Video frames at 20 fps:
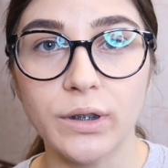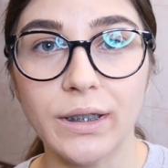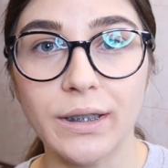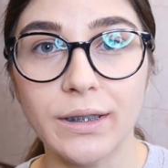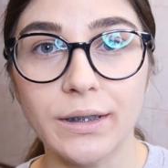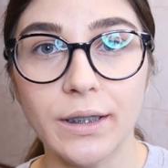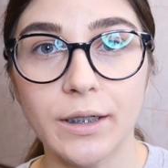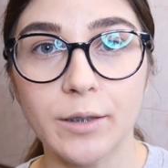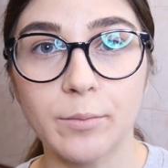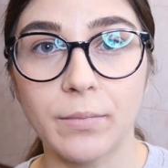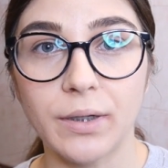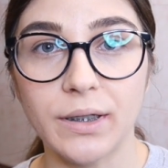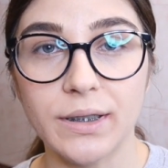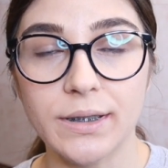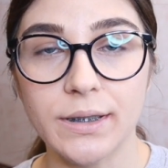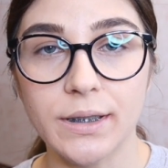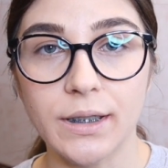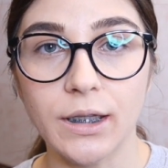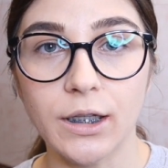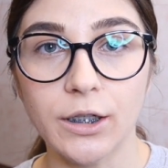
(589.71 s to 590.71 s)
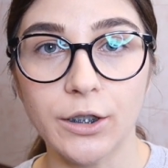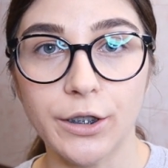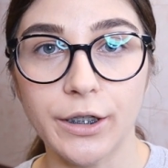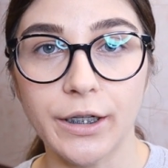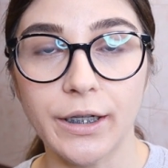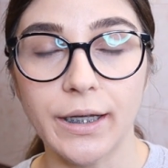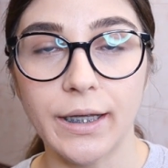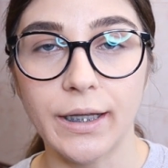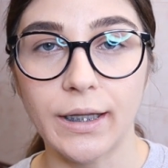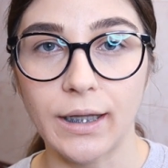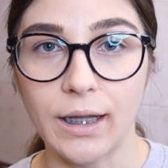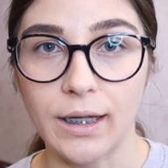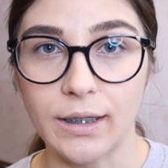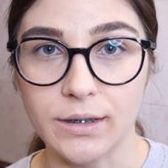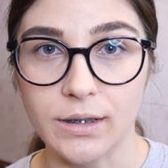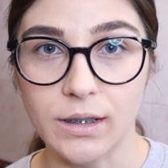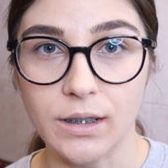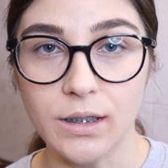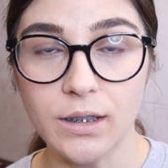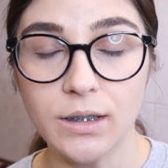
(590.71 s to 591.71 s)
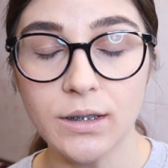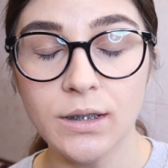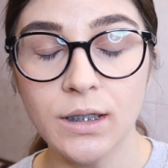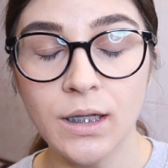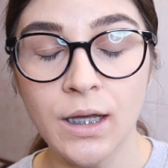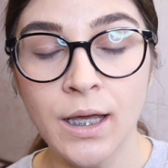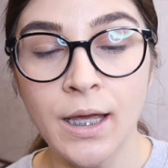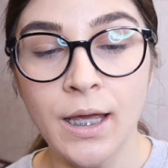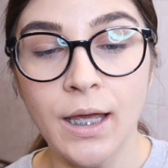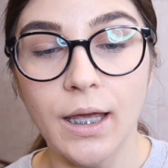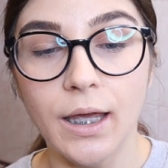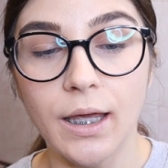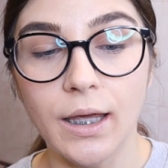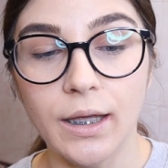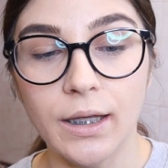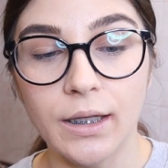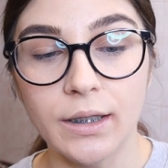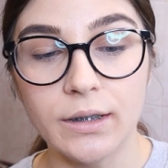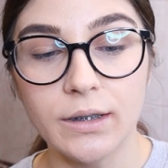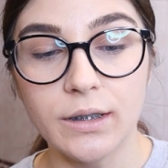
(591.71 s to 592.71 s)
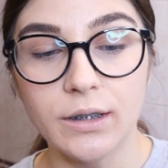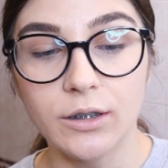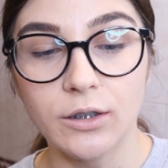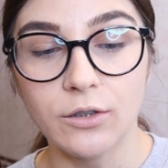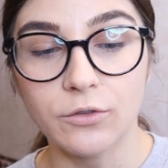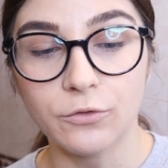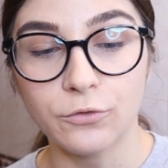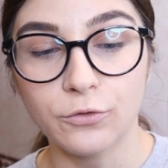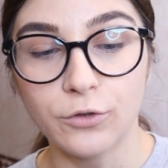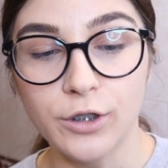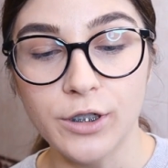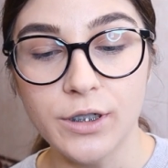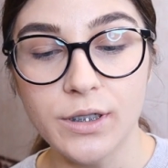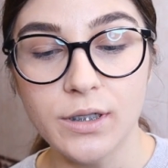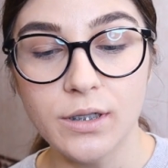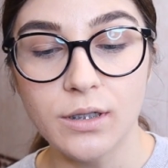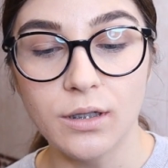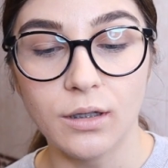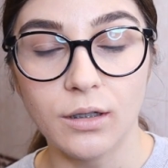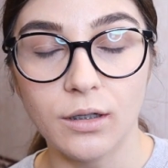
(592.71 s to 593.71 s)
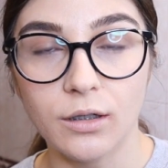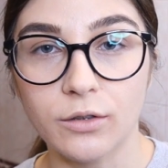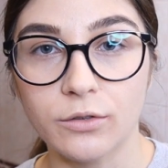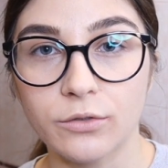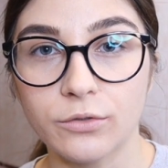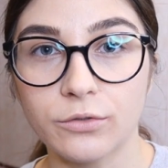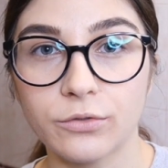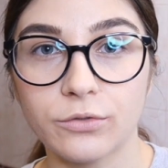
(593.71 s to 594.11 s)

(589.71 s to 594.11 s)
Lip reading: intermaxillary elastics, and the first of